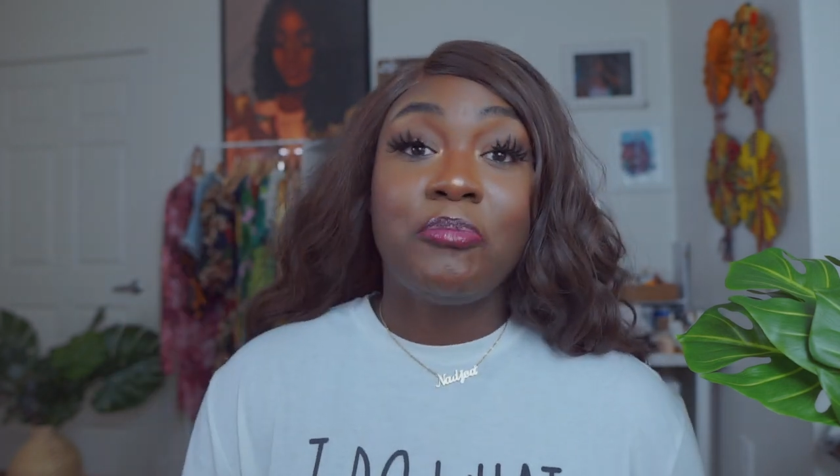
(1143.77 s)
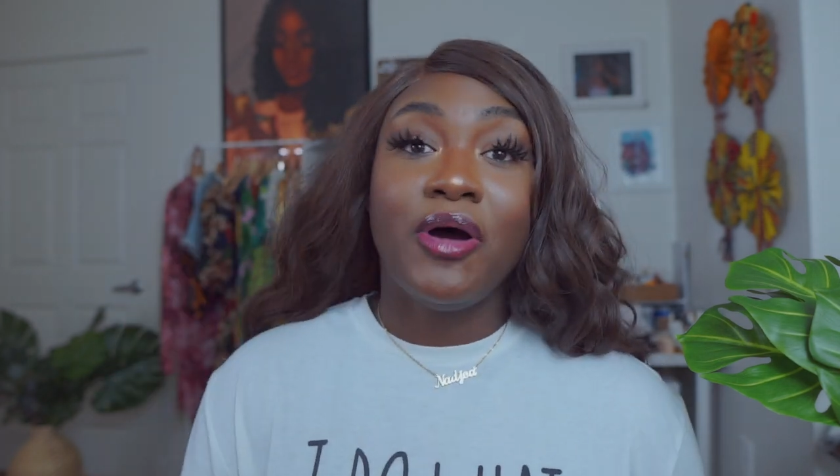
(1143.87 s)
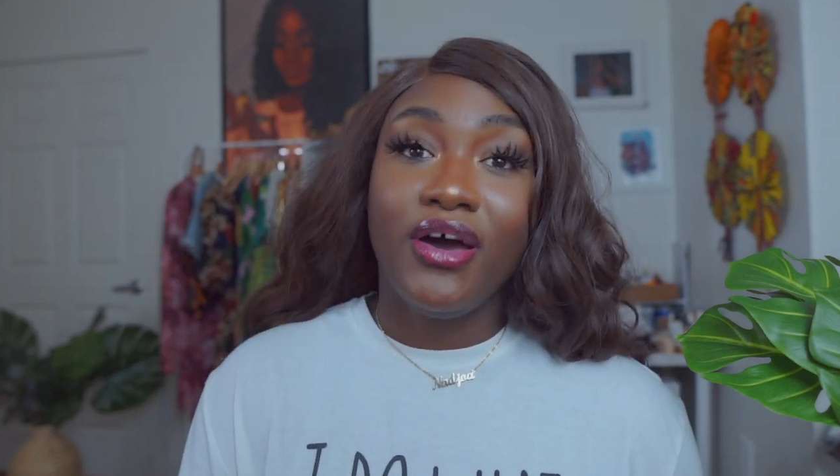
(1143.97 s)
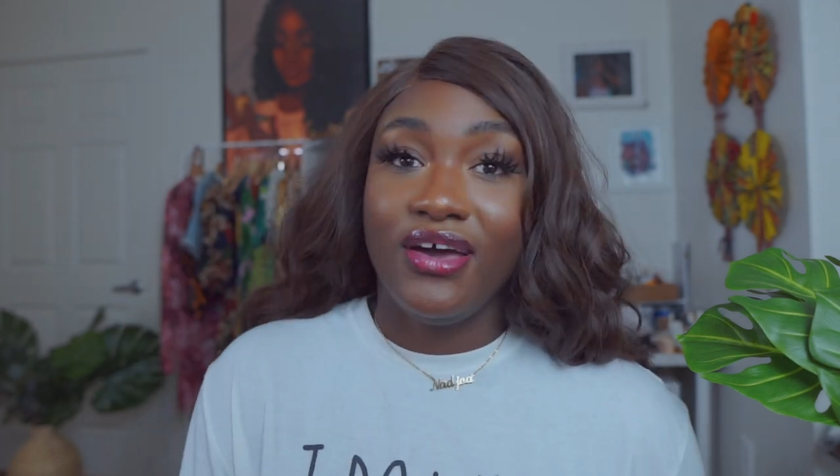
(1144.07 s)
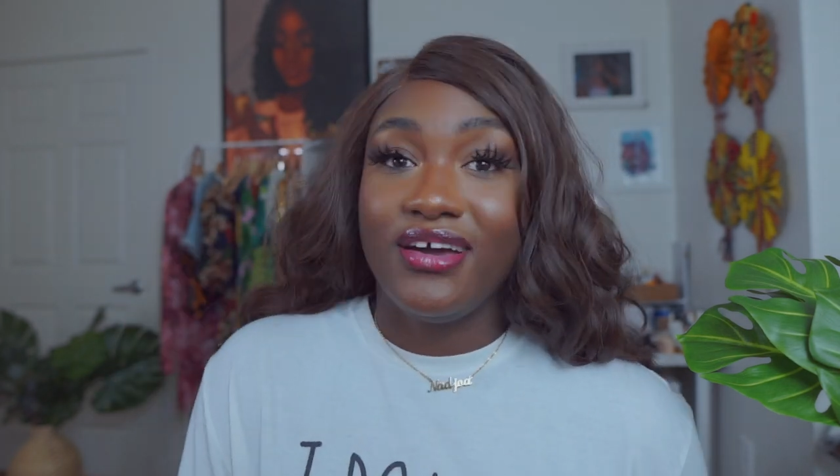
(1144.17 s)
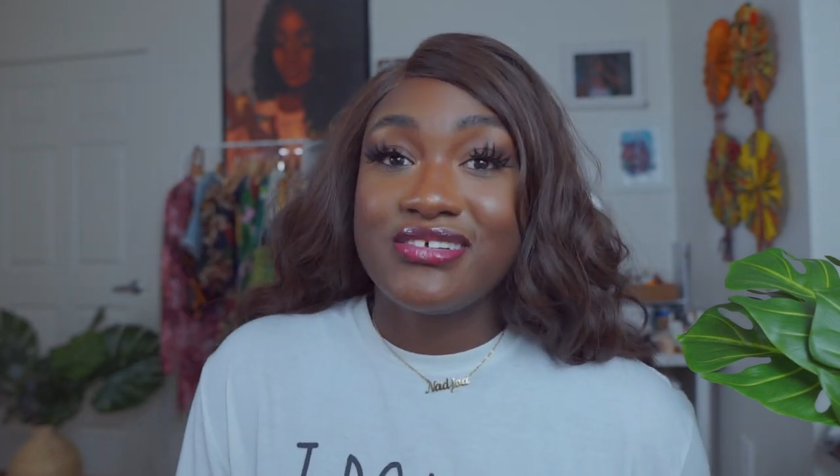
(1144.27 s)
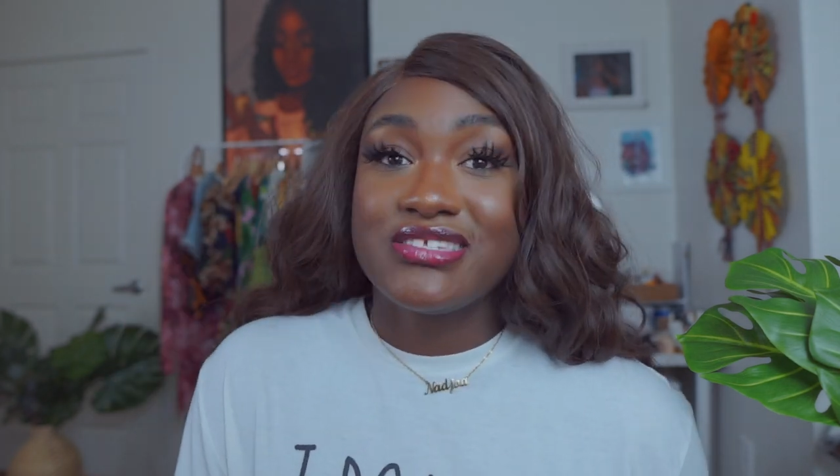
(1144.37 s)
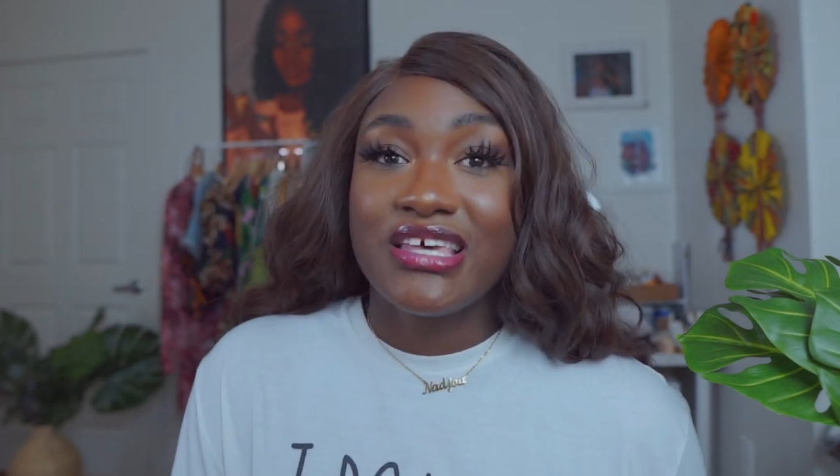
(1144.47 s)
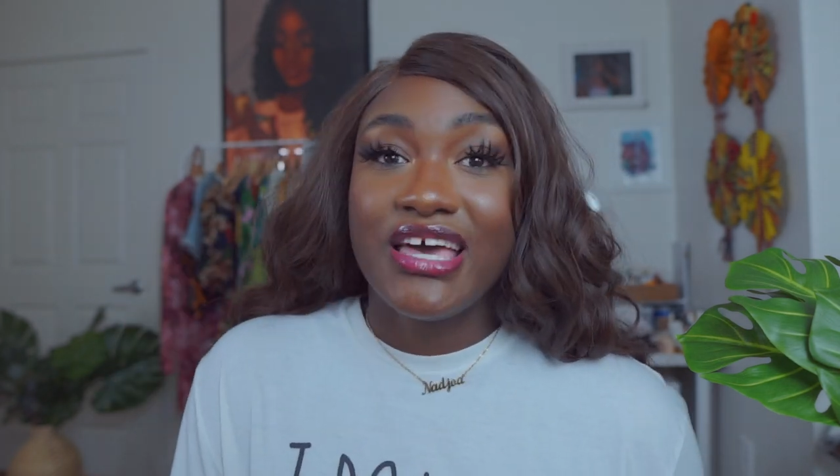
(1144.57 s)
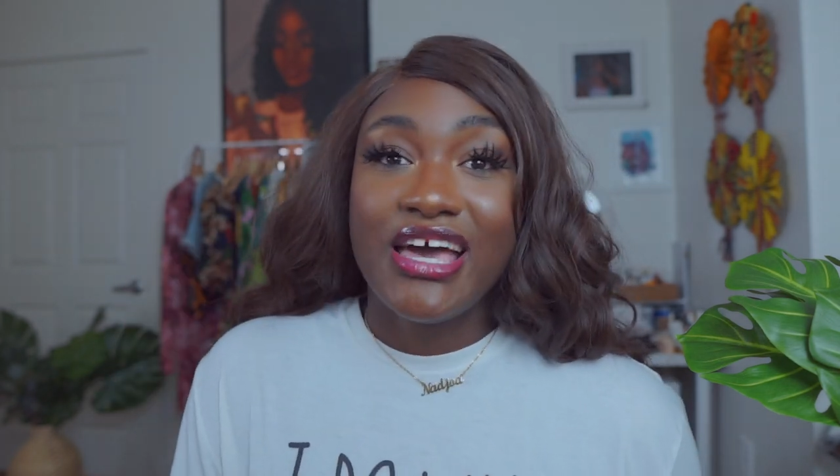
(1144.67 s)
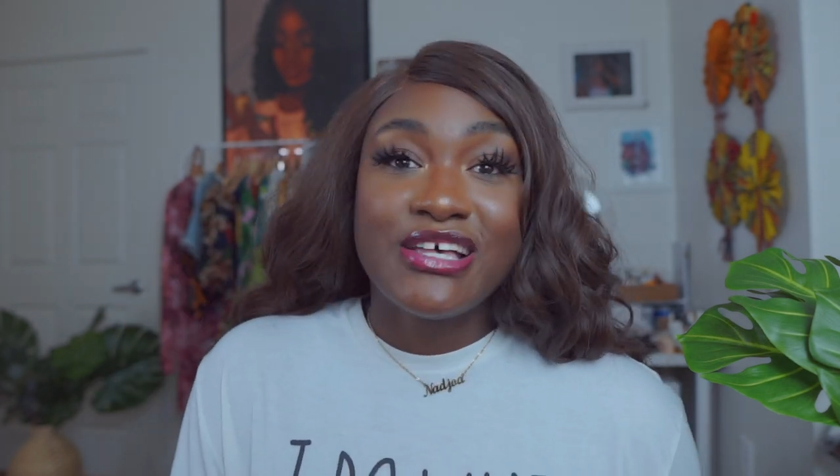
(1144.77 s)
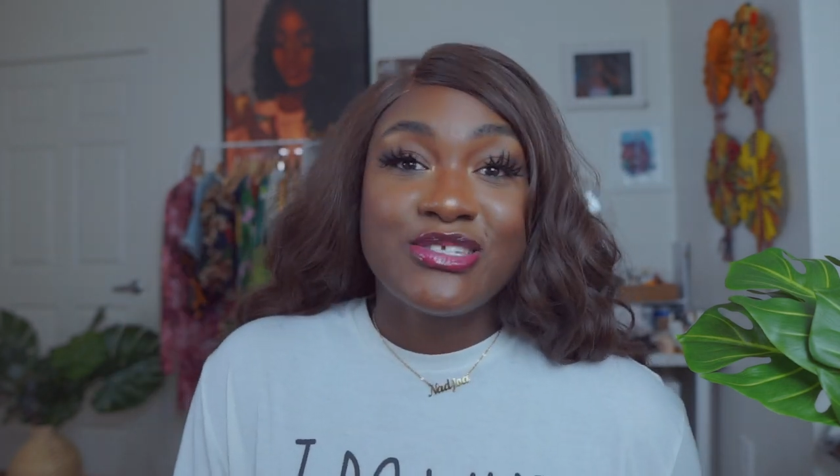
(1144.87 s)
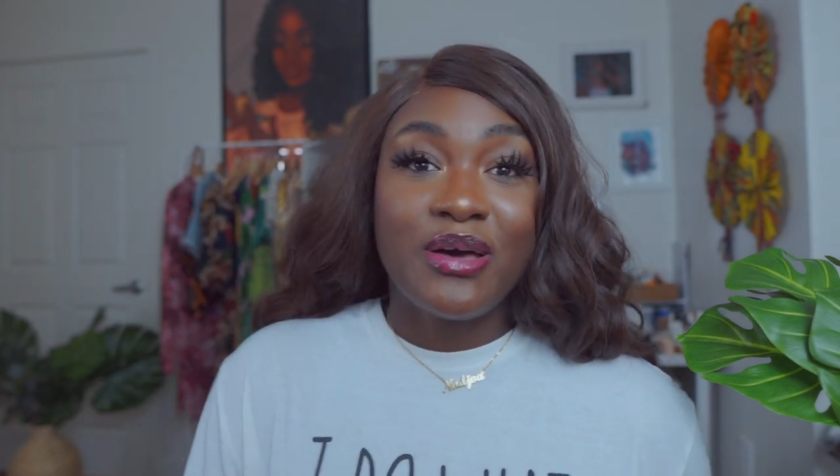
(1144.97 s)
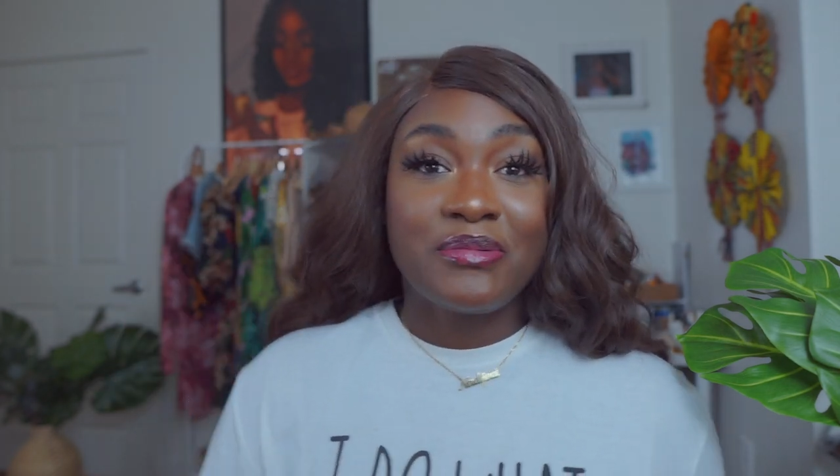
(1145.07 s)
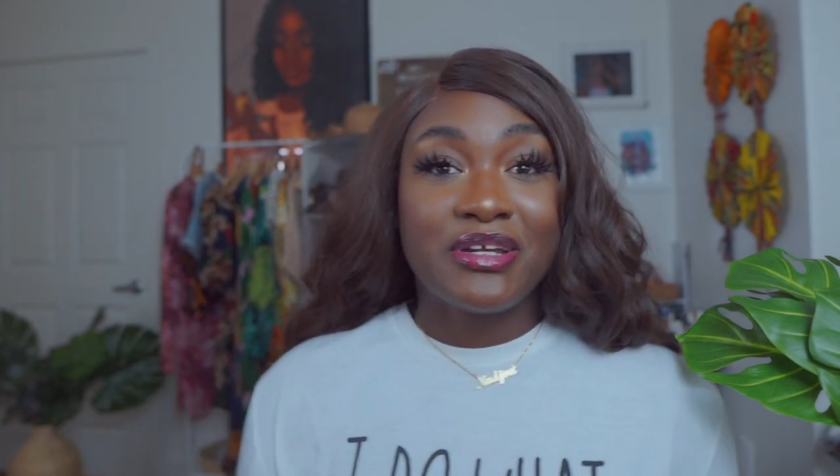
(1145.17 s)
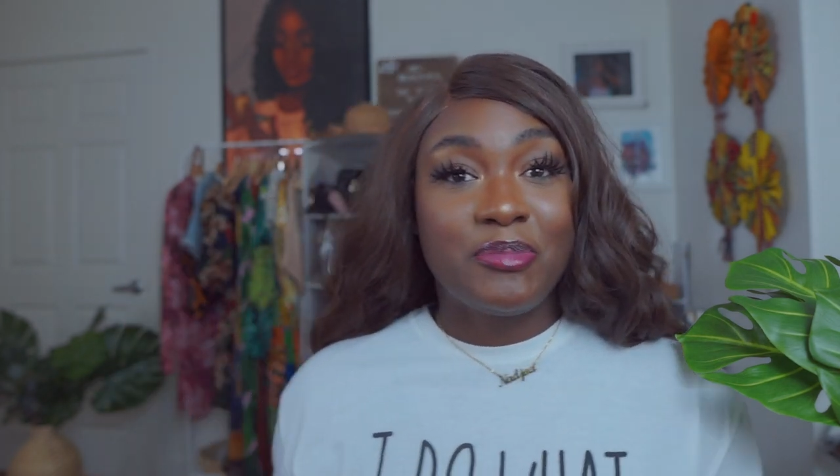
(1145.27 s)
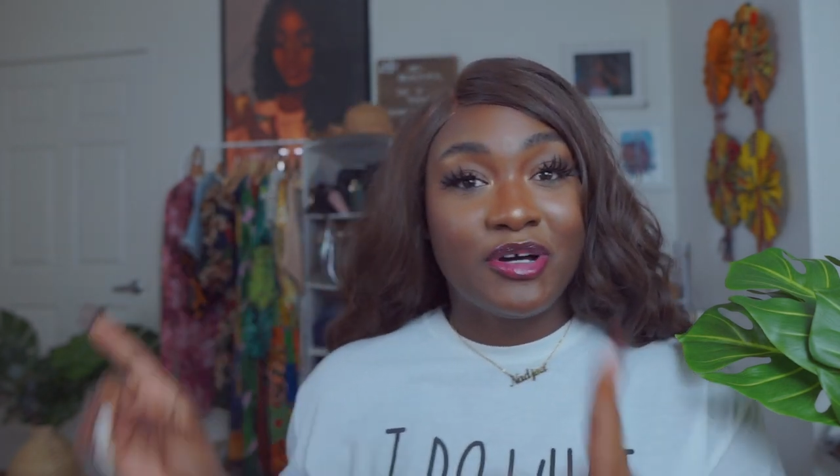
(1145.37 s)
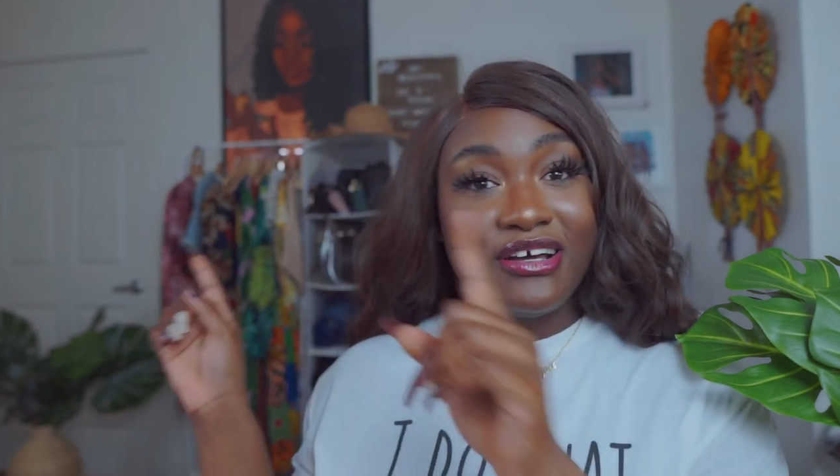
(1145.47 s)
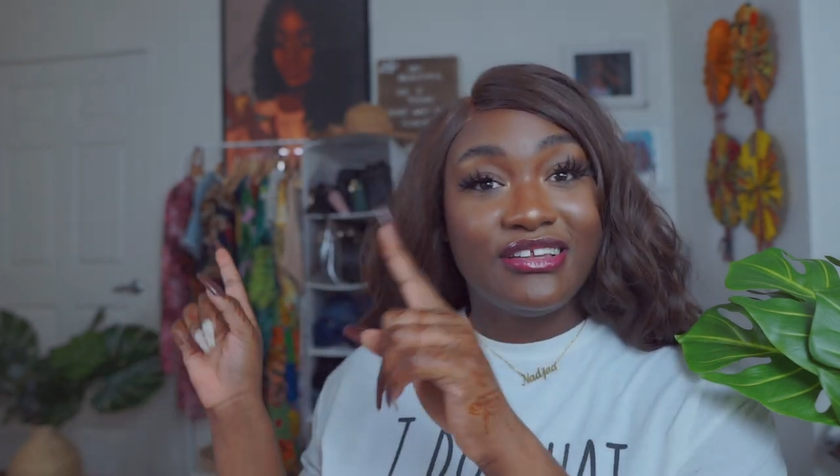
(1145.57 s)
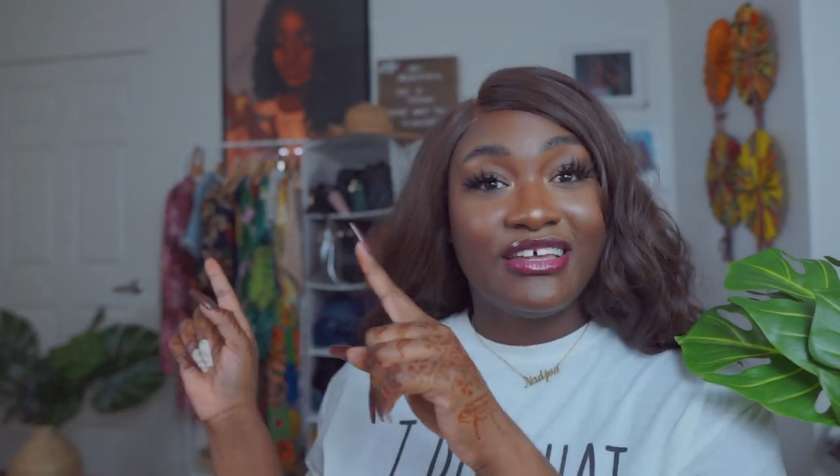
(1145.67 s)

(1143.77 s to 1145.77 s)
perks, so I'm gonna put